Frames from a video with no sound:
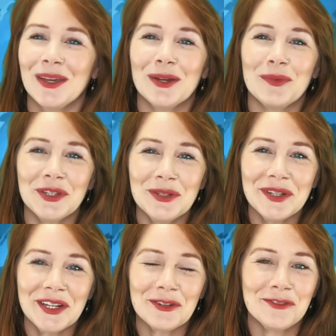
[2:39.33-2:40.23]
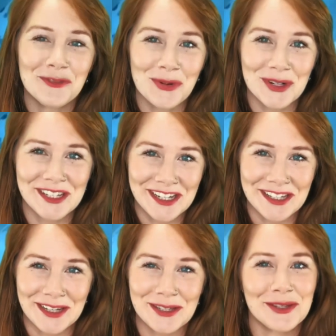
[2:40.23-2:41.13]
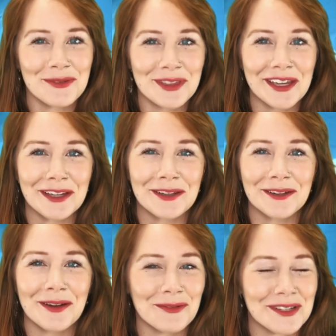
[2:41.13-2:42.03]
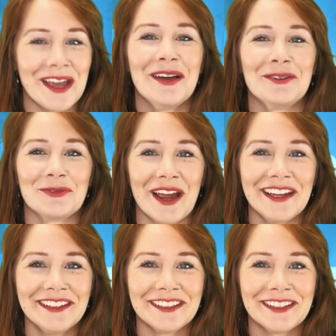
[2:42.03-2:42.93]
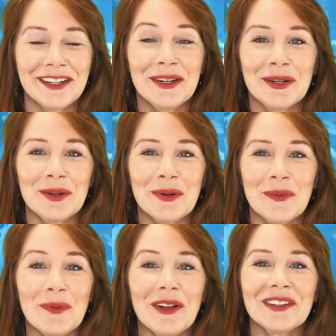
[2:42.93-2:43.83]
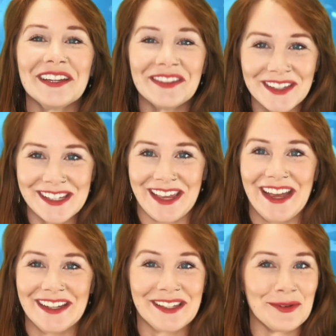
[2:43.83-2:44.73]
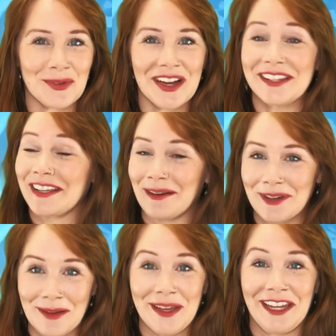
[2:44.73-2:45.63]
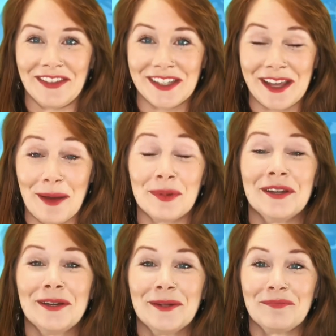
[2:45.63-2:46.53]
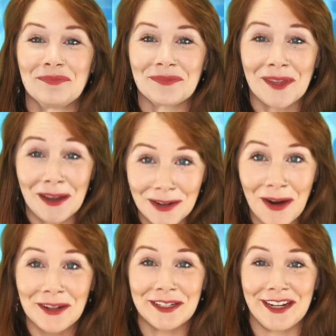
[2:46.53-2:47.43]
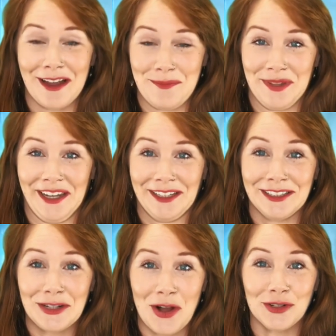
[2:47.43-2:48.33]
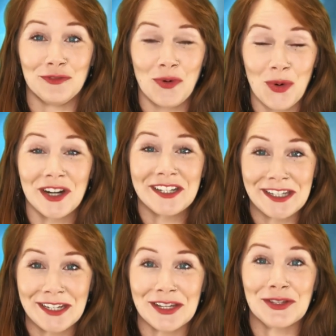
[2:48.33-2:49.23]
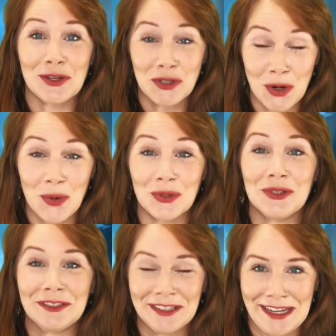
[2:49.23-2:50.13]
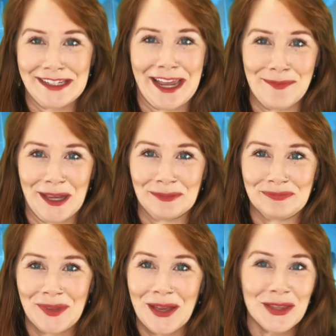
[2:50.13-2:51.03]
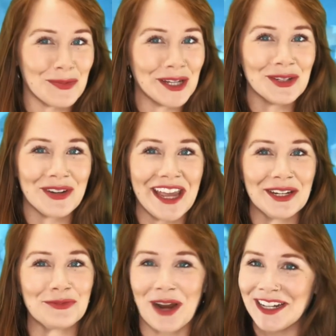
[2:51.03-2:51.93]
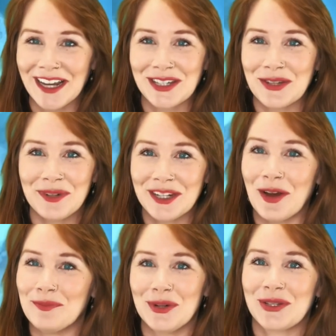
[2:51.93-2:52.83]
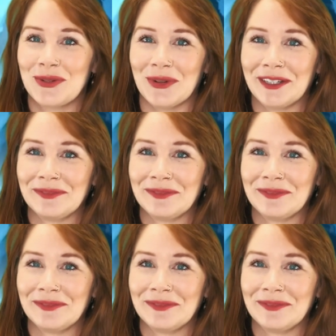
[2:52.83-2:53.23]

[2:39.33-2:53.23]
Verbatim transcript: When you hear Four Seasons, you think hotel, right? Well, in this case, it was, and I'm not making this up, a gardening company called Four Seasons Total Landscaping, the one located right next to an adult bookstore.